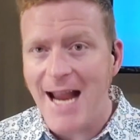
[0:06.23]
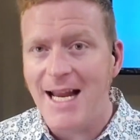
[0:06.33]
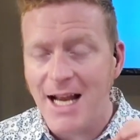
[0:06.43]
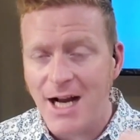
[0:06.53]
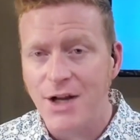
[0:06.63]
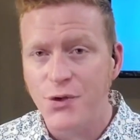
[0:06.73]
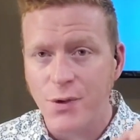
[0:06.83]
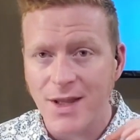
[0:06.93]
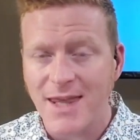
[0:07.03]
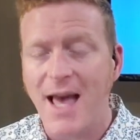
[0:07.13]

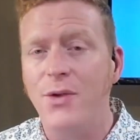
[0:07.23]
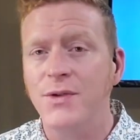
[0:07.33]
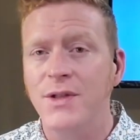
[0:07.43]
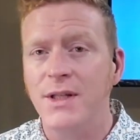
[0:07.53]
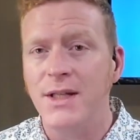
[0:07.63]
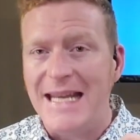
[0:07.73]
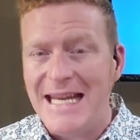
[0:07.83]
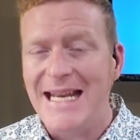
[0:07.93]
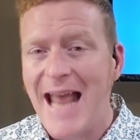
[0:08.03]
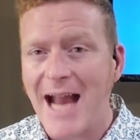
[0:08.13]
800,000
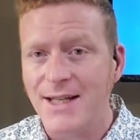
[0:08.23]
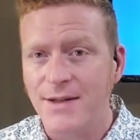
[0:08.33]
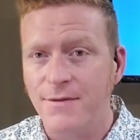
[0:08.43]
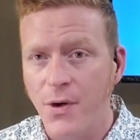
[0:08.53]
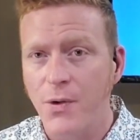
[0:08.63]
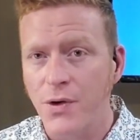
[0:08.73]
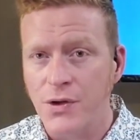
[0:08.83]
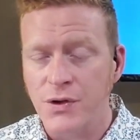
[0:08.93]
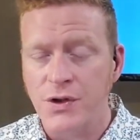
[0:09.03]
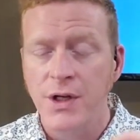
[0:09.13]
inactive
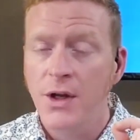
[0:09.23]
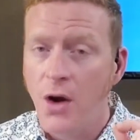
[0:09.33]
voters